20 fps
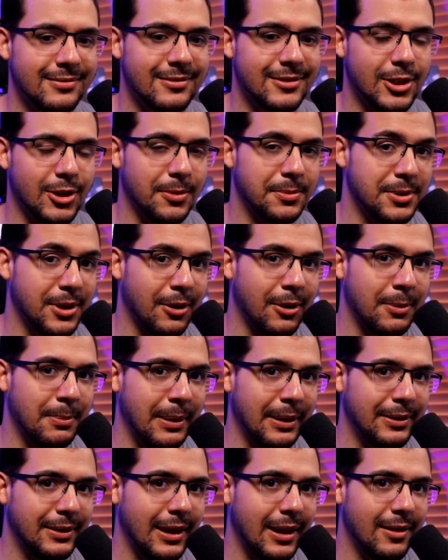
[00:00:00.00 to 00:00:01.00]
I'm sorry
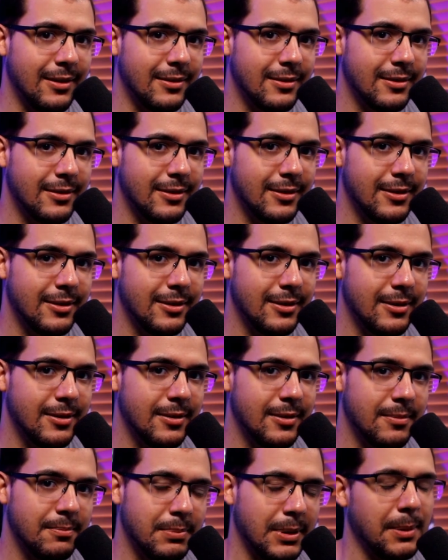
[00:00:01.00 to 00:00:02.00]
about that,
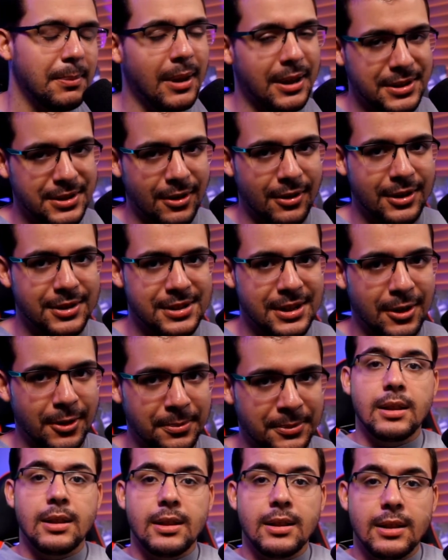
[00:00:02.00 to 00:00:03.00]
but I'm not sorry because I helped
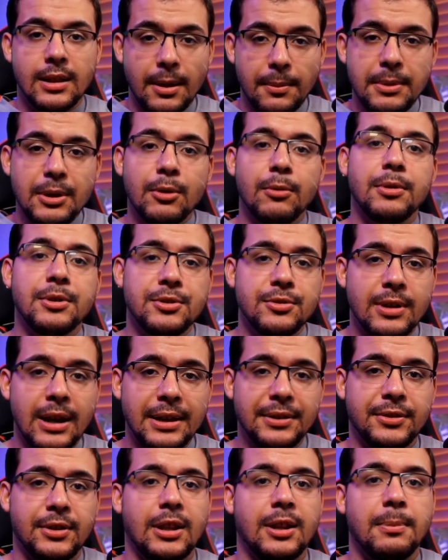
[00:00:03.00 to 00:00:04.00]
you. Let me know what you guys
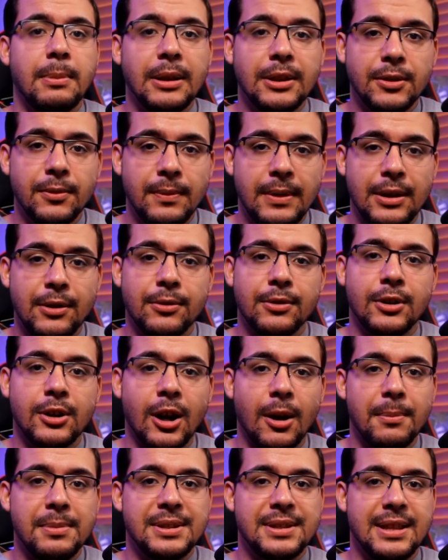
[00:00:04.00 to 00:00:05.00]
thought about the video in the
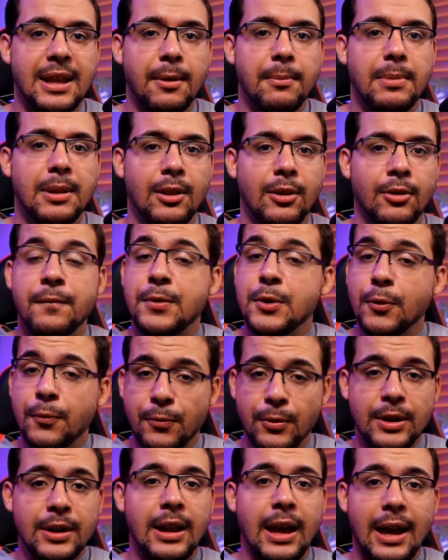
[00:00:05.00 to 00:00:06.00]
comments down below. Feel
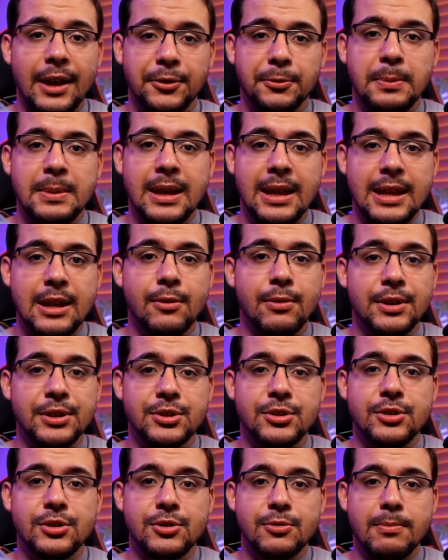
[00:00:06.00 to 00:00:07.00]
free to ask me any
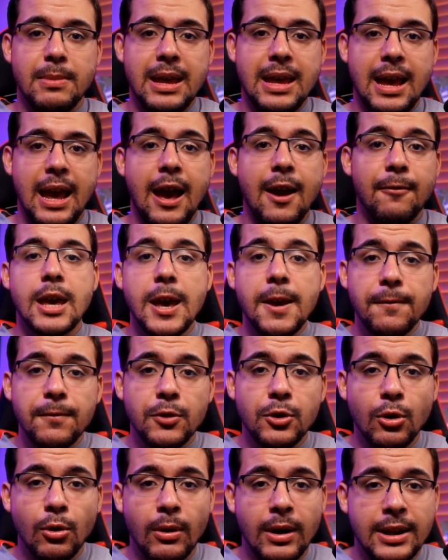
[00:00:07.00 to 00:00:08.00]
questions you may have. If you
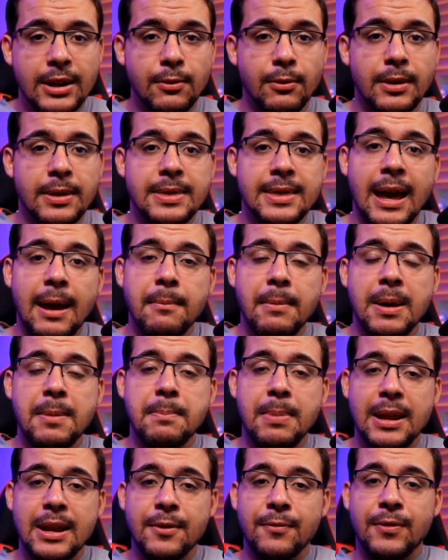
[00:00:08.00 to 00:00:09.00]
know anyone that might
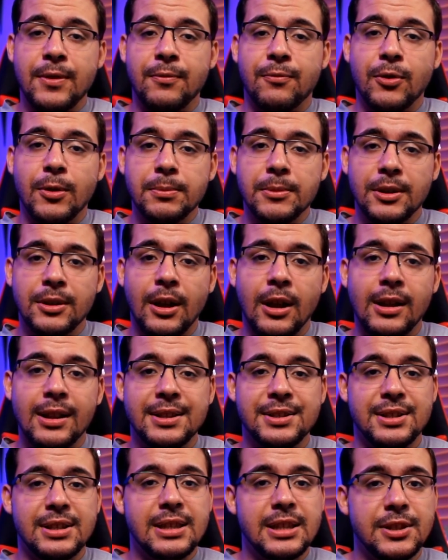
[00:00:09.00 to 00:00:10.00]
benefit from the
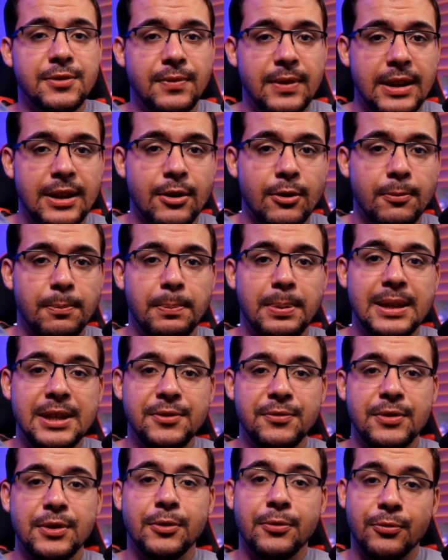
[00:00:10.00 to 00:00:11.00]
knowledge in this video, please
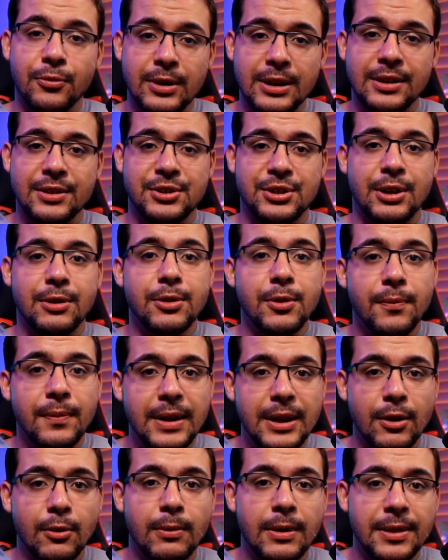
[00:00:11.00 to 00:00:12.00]
feel free to share the
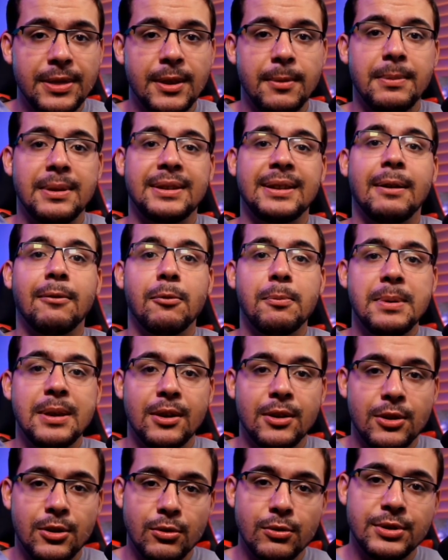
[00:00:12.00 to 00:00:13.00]
video with them, as that would be a
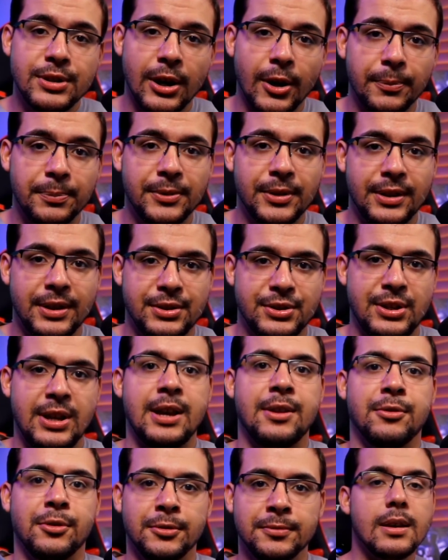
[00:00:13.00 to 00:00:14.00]
huge help to the
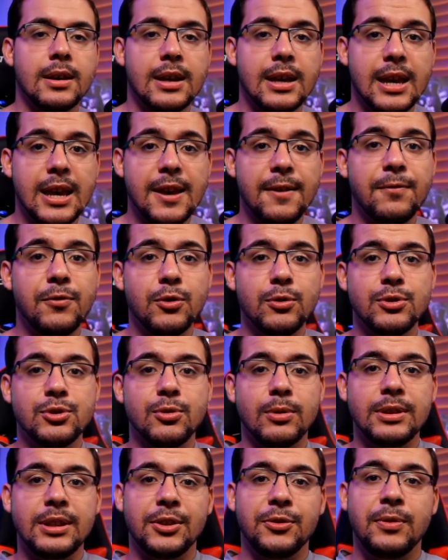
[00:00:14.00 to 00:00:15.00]
channel. If you
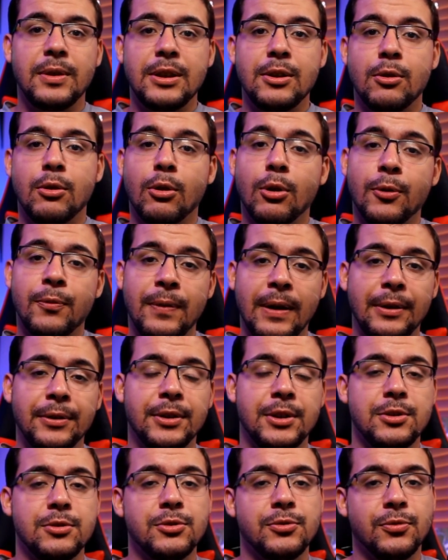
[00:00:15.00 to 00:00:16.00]
enjoyed this video or found it
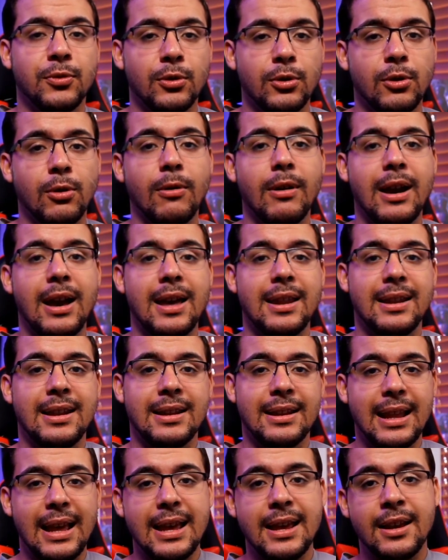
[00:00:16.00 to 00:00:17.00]
useful, go ahead and
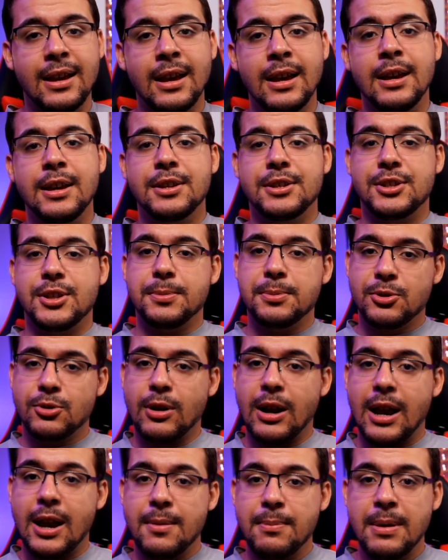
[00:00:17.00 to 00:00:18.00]
like,
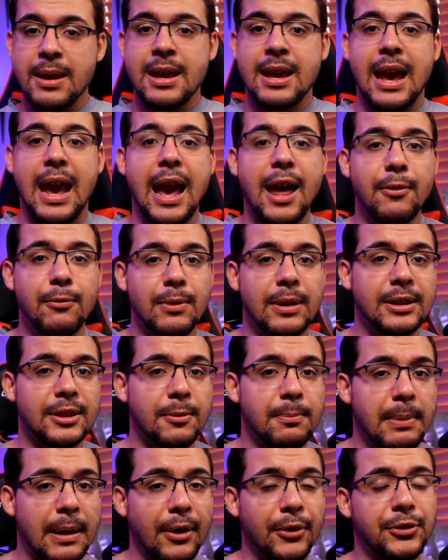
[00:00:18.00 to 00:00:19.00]
subscribe, and ring the
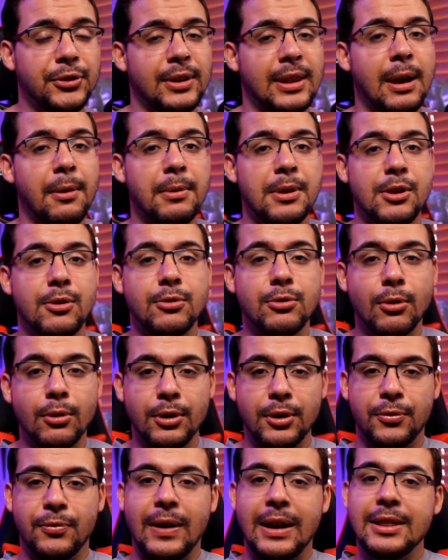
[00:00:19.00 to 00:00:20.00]
bell so that way you're
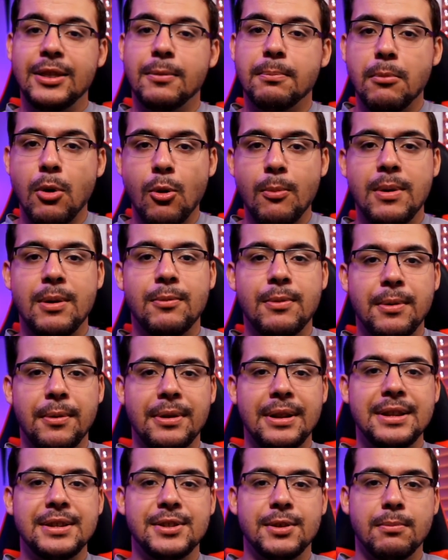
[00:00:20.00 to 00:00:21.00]
notified the moment we
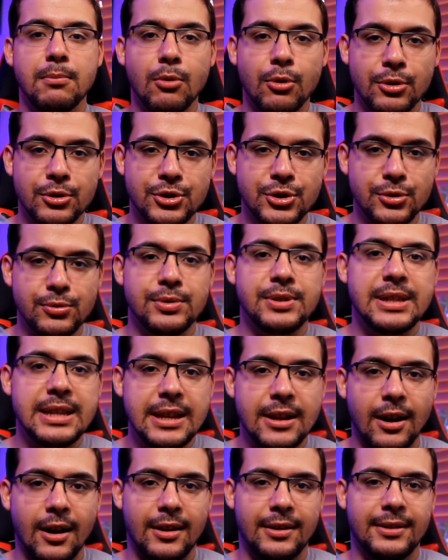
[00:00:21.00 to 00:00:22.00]
release some more juicy
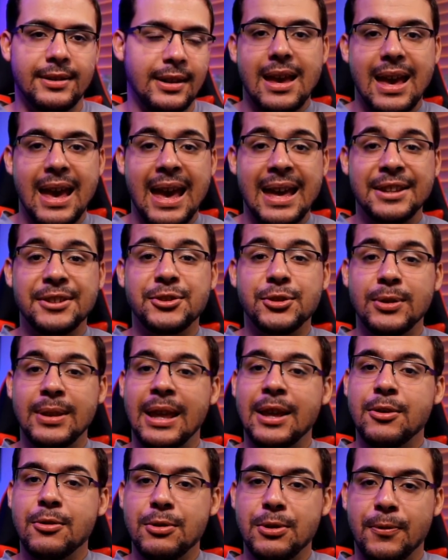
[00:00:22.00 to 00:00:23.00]
content, and so
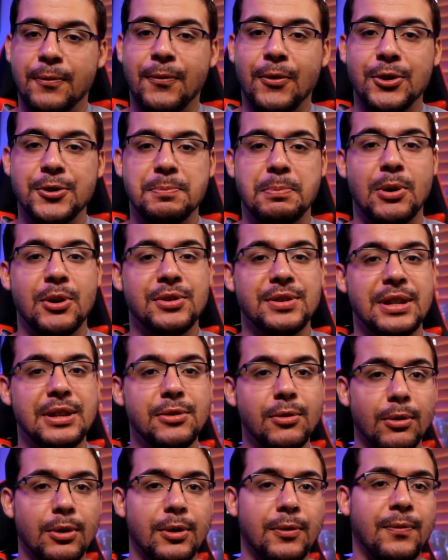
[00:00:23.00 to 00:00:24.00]
that you're the first person
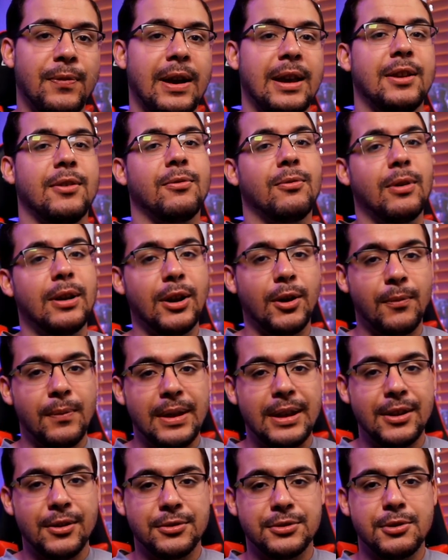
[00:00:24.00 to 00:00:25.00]
notified of when our
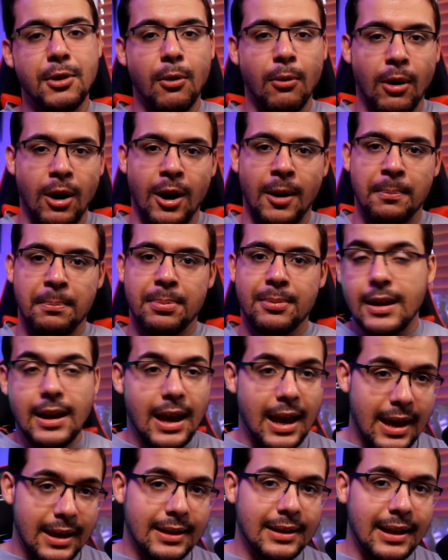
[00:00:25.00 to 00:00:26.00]
videos go up.
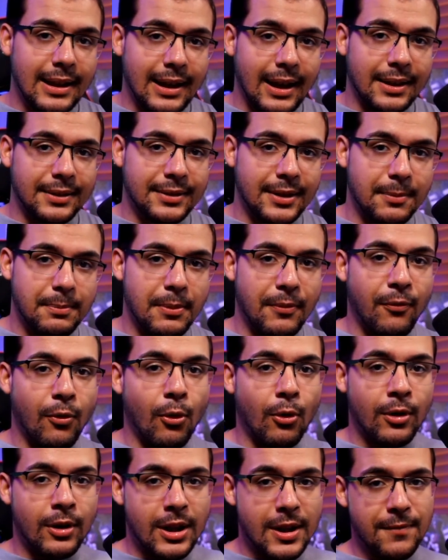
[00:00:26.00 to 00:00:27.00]
And like I said
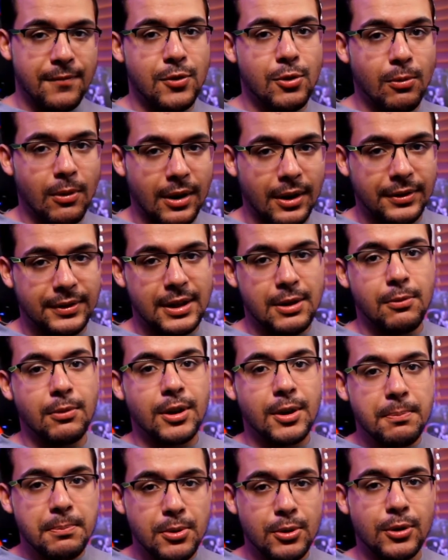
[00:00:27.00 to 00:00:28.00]
before, if you want to see what a
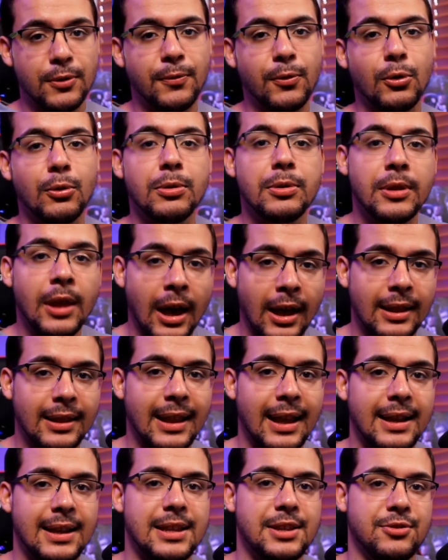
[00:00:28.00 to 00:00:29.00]
beautiful, not
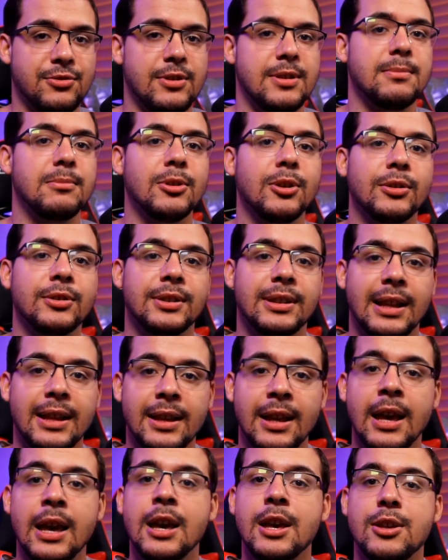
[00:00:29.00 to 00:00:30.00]
laggy stream looks like,
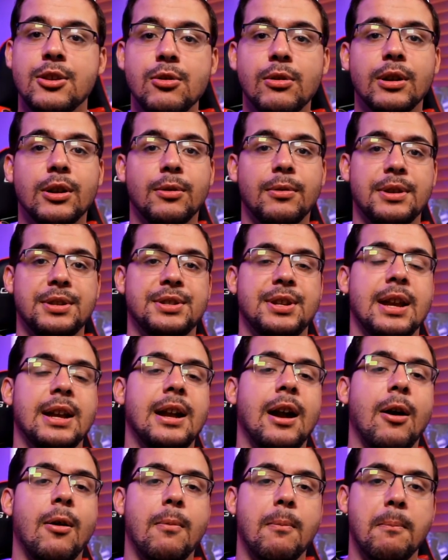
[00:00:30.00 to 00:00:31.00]
you could always check
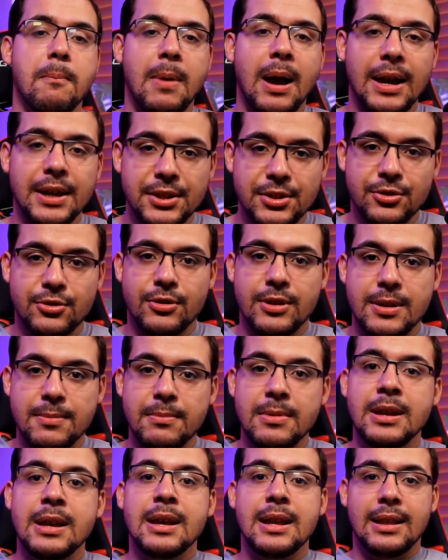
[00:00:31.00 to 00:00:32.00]
out my stream.
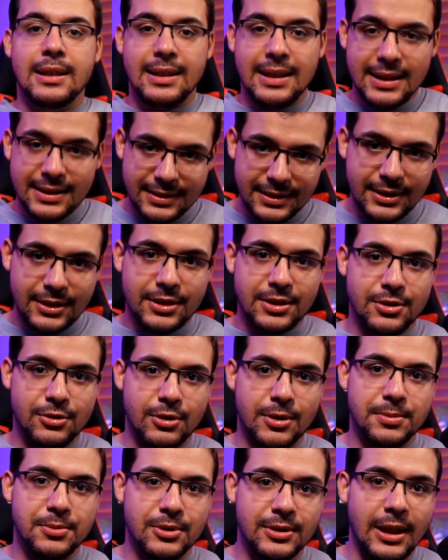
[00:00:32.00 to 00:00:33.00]
Links in the
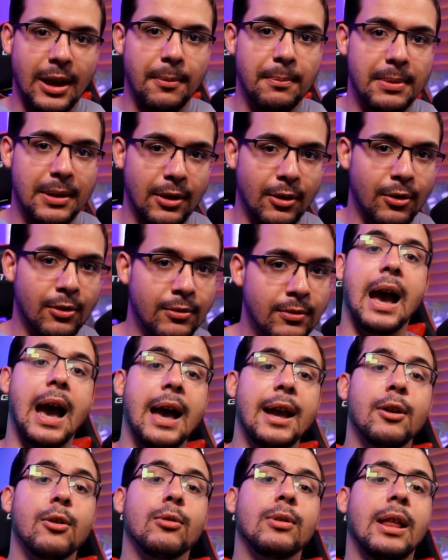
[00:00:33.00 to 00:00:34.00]
description down below. I
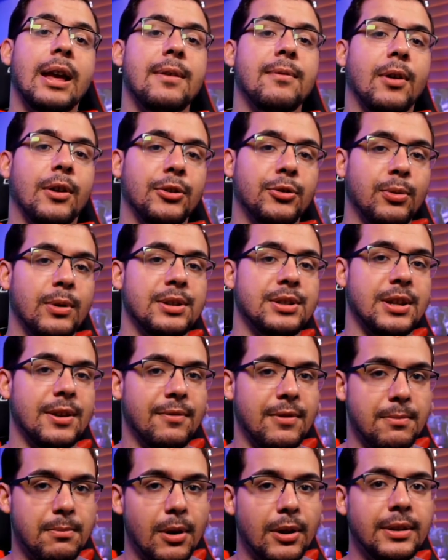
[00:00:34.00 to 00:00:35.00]
go live on Twitch every
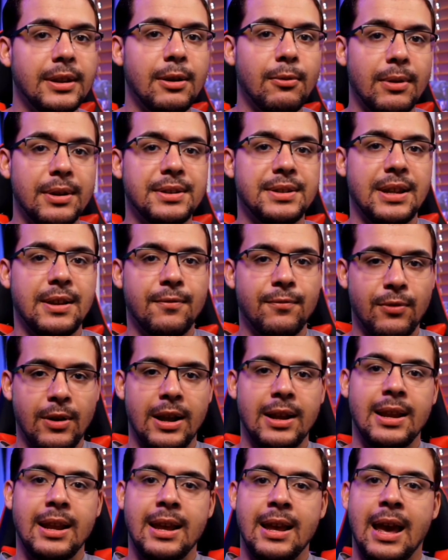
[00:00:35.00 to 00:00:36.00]
Monday, Wednesday, and
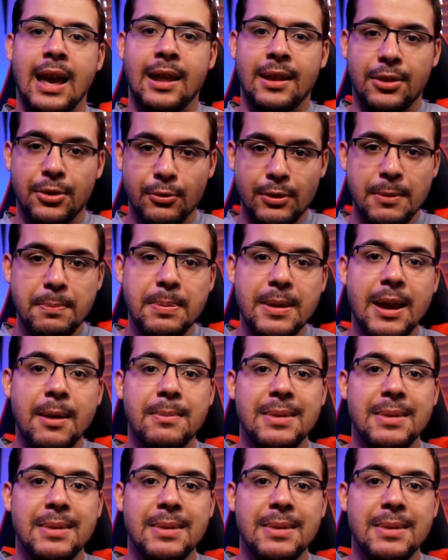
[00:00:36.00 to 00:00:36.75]
Friday at 3 p.m.